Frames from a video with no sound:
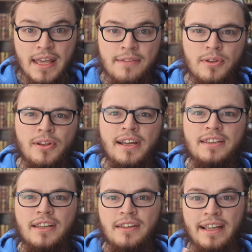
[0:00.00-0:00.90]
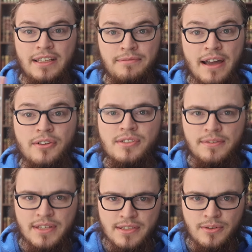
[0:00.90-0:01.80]
If you look at the founders
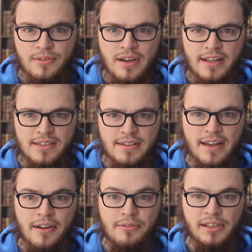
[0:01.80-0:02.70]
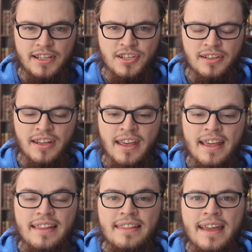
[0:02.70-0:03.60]
of this new thought religion,
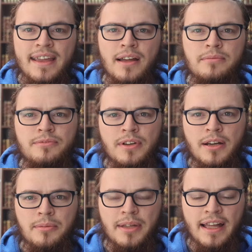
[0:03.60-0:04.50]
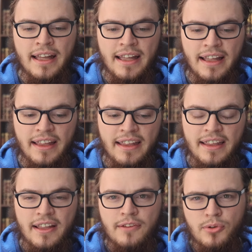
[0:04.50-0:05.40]
they come from, from a
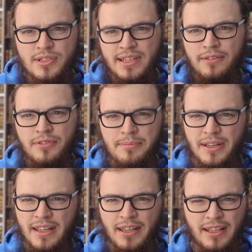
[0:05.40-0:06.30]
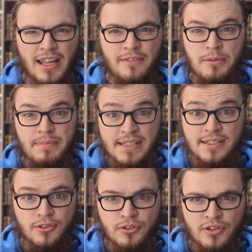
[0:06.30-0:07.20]
kind of a
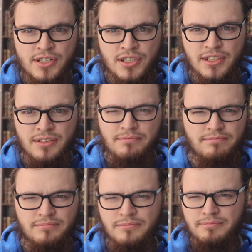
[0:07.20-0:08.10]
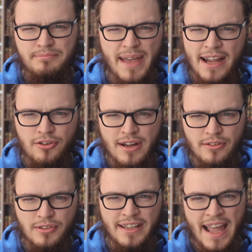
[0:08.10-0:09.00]
mystical Christian
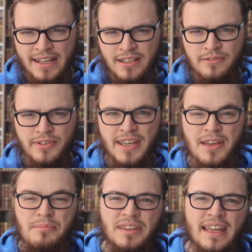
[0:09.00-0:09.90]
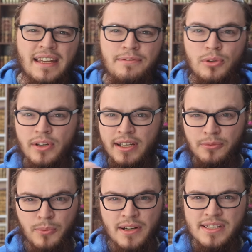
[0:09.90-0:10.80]
background, kind of. But then if you look
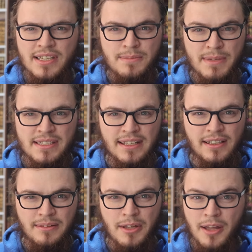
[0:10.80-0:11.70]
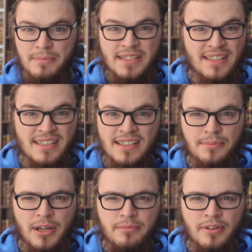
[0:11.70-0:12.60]
at where does this
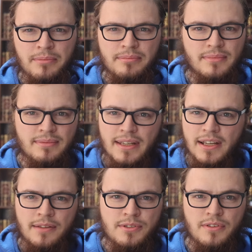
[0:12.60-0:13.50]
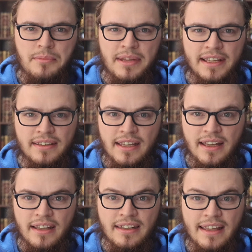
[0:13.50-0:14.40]
mysticism come from? It comes from like
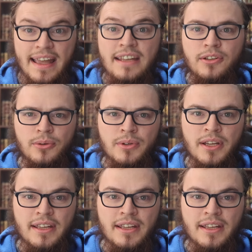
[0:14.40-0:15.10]
the Hindu